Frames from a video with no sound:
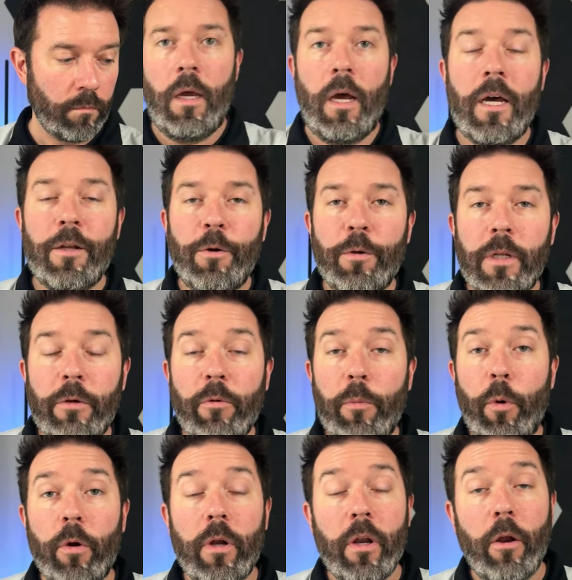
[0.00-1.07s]
On Holding
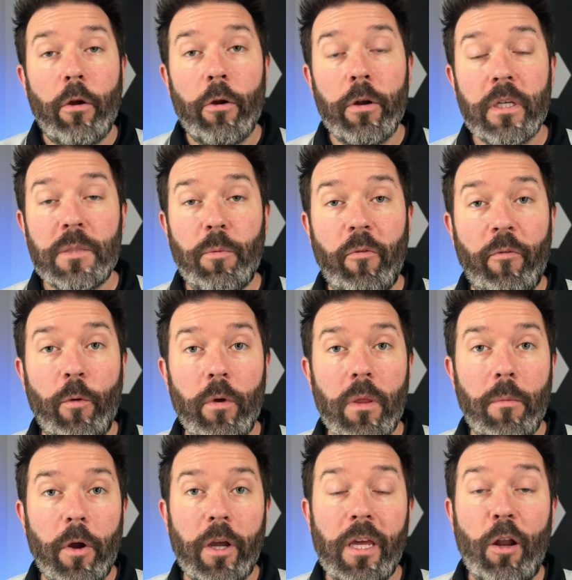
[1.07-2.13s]
reported earnings before the
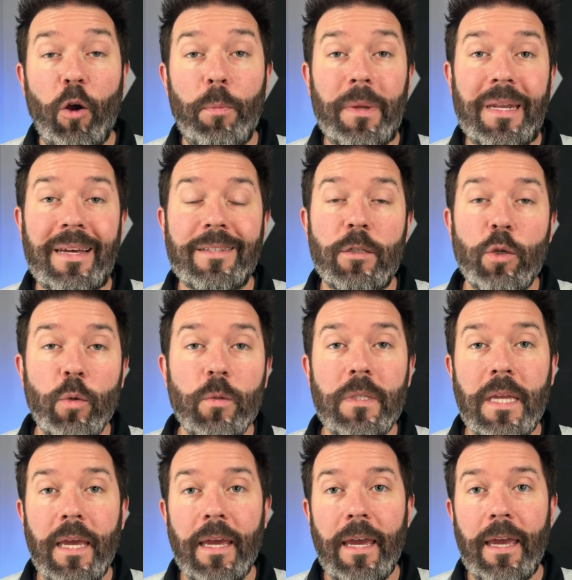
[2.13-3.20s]
market opened on
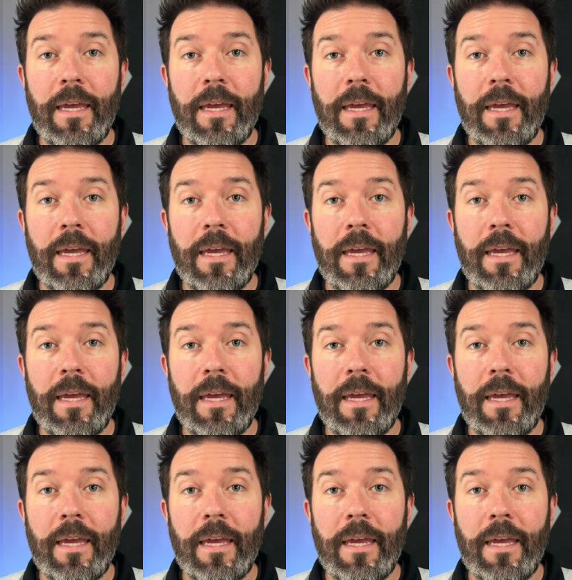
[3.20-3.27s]
Tuesday,